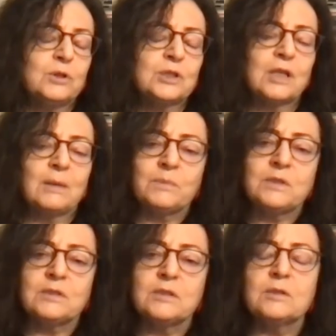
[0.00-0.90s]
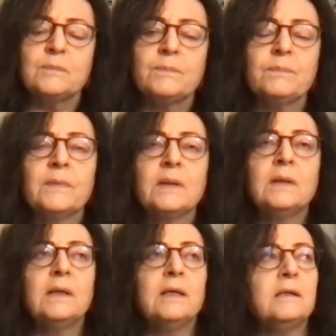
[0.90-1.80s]
skepticism
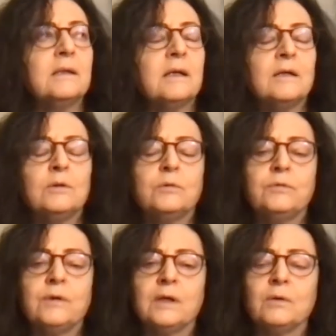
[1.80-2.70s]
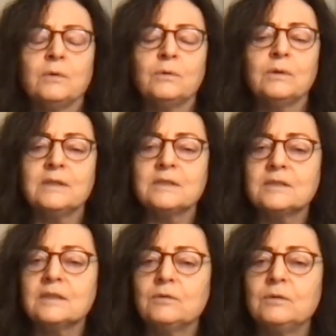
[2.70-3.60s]
and a kind of
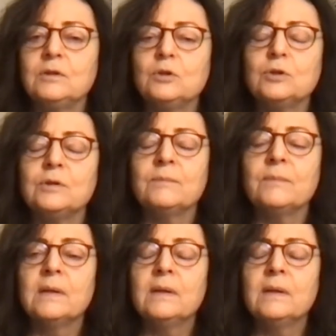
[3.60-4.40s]
iconoclastic tradition